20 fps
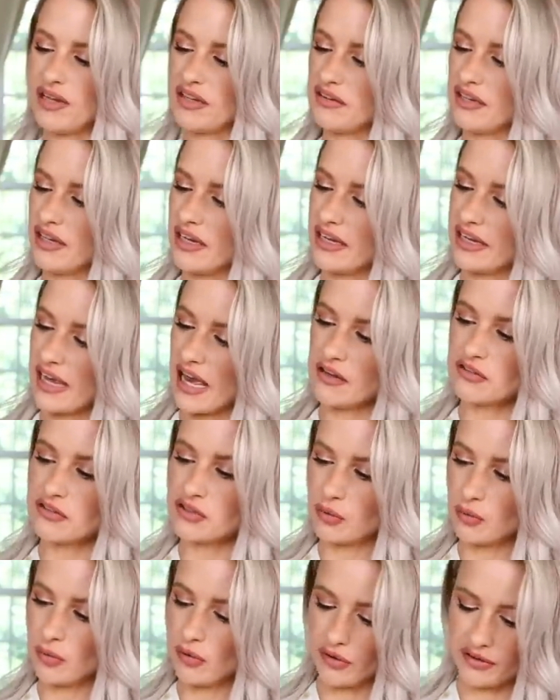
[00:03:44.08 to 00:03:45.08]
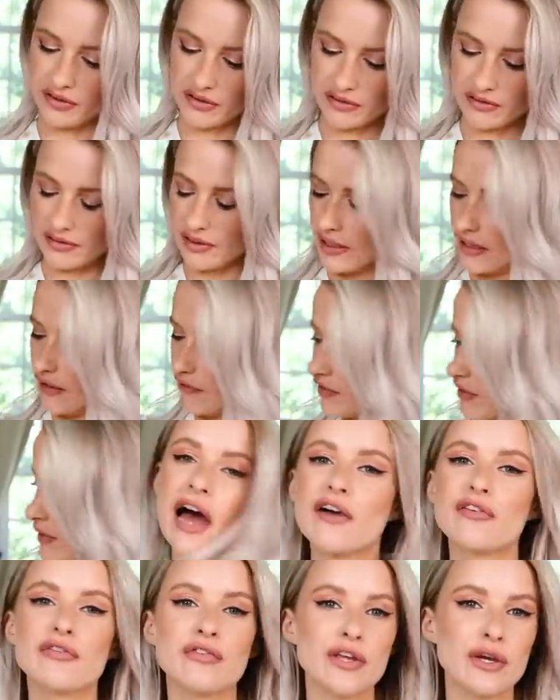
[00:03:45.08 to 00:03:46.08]
busy it gets towards the sleeves.
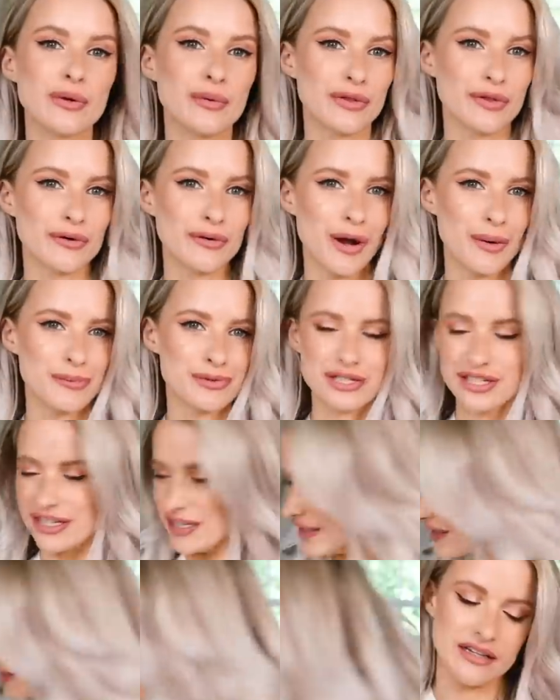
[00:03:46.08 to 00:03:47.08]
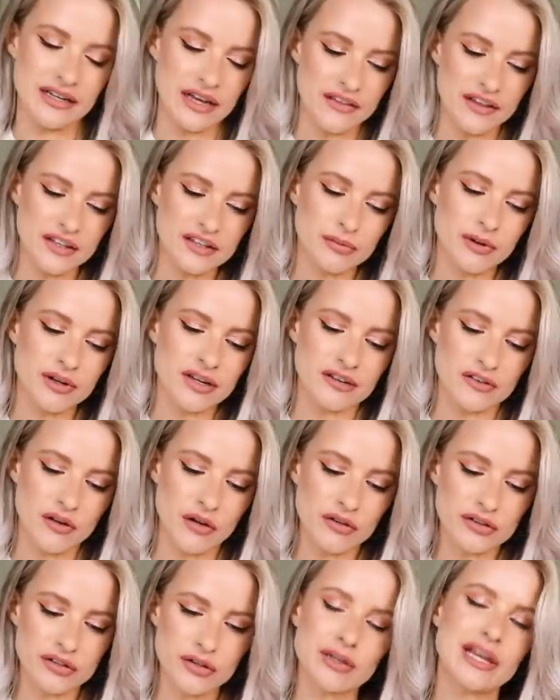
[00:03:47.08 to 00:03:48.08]
Few other options. Now this one is
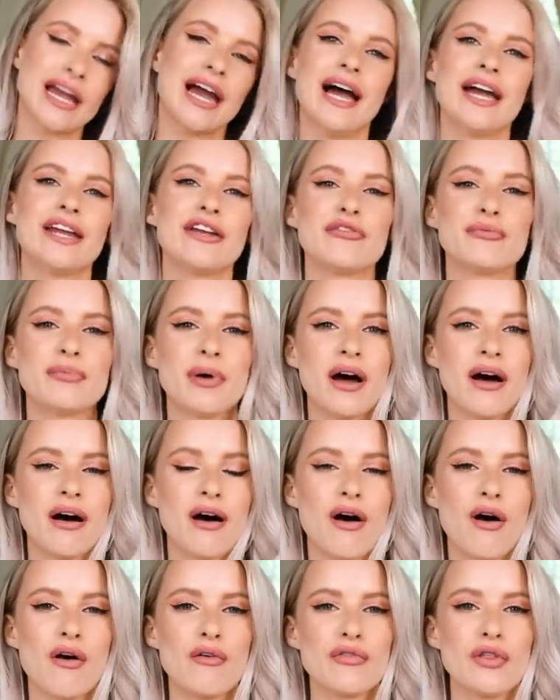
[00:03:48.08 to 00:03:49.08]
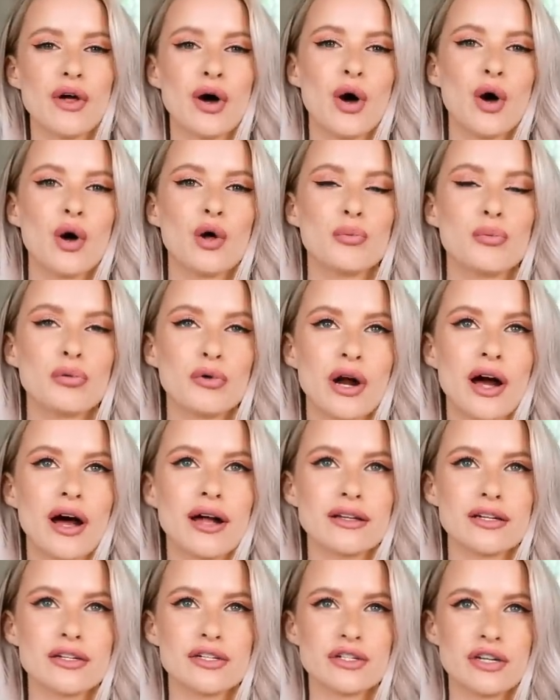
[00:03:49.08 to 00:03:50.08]
also kind of part of the whole
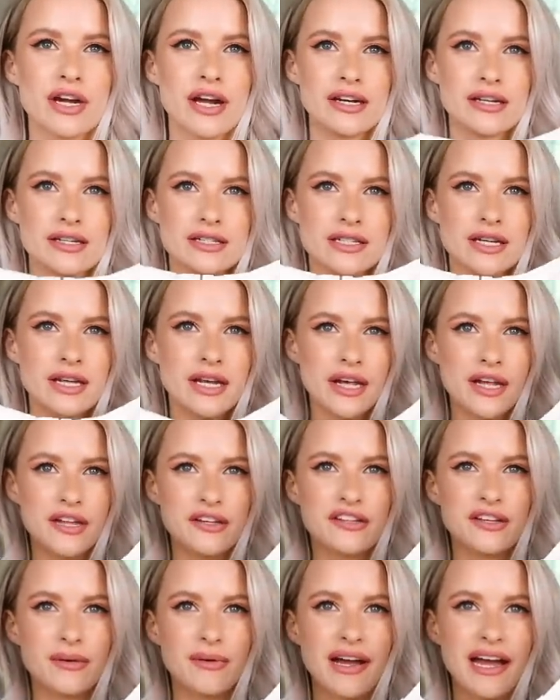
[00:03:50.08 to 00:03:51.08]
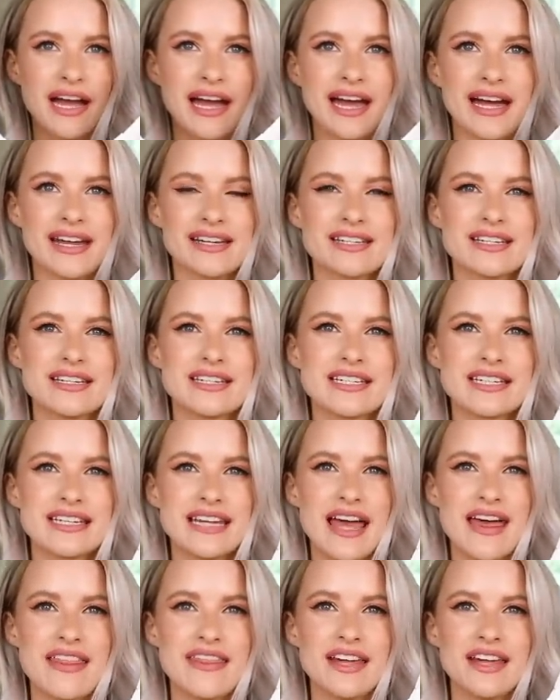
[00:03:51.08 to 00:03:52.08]
bralette trend, so I had to
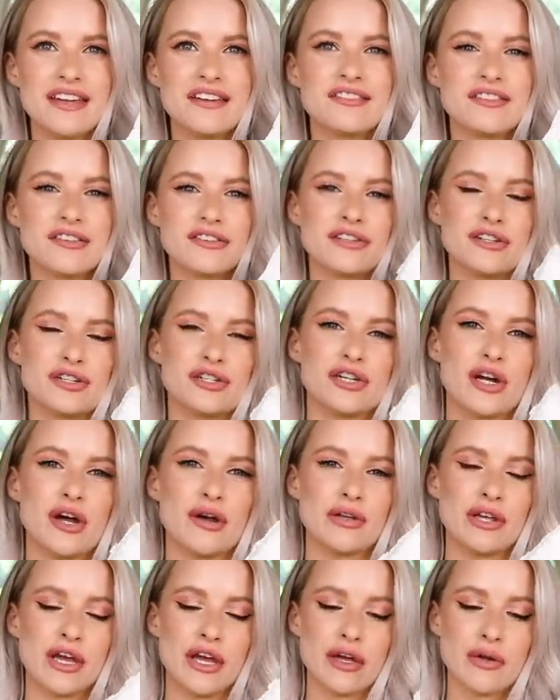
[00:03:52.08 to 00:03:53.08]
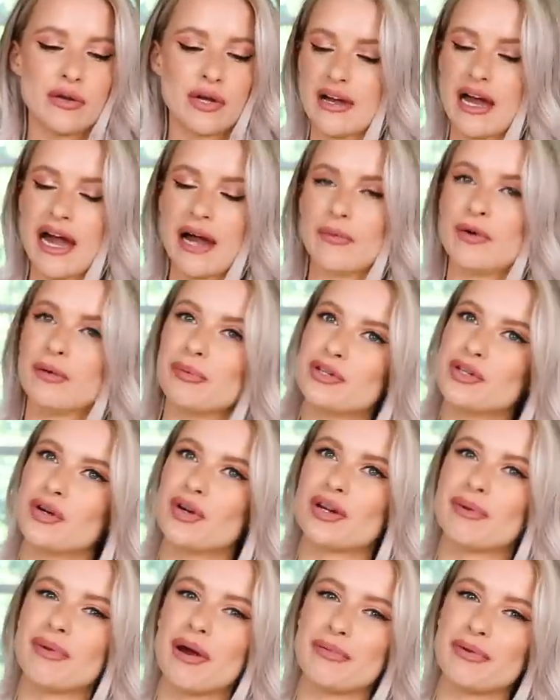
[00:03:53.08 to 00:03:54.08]
get this just to show you. I will be
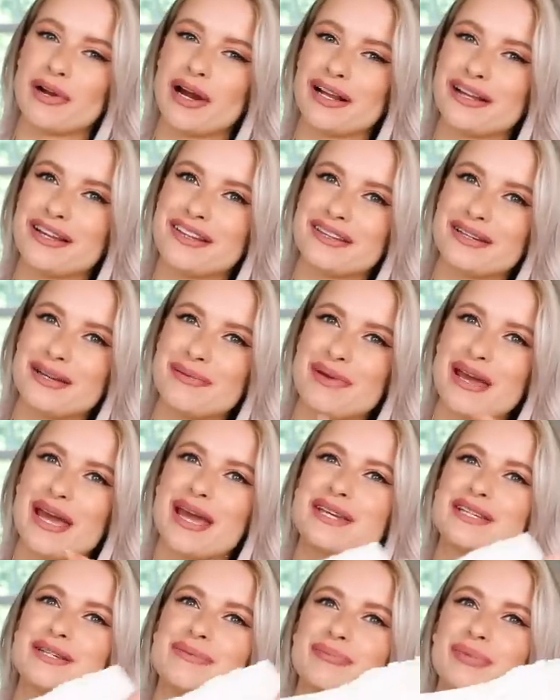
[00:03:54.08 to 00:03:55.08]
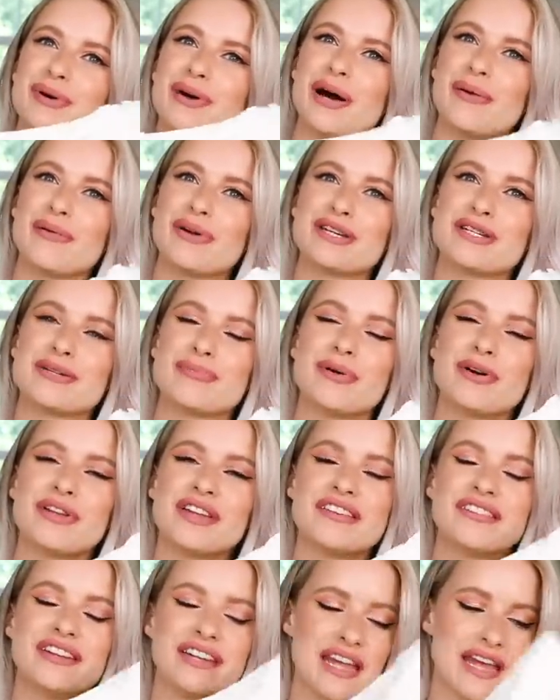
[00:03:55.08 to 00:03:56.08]
talking about bralettes in a bit, but I wanted to put
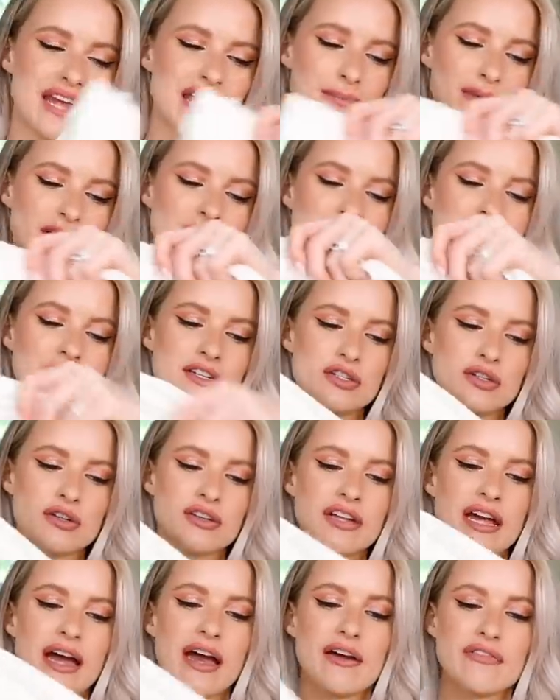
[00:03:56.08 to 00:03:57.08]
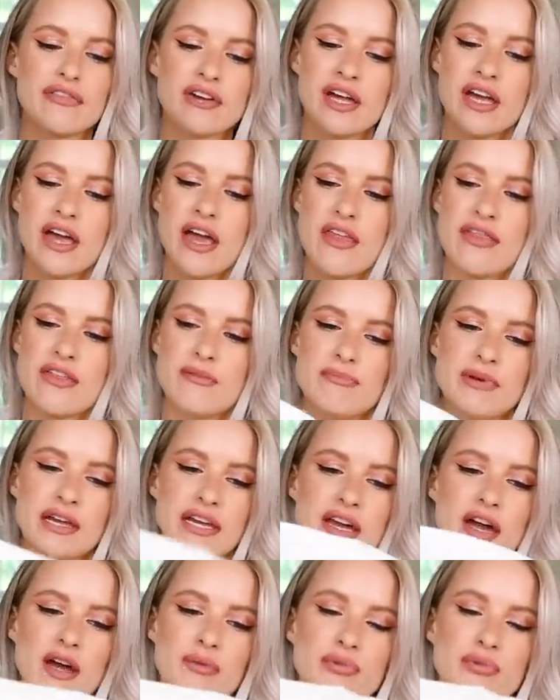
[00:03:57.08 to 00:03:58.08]
this in here because it does have the bigger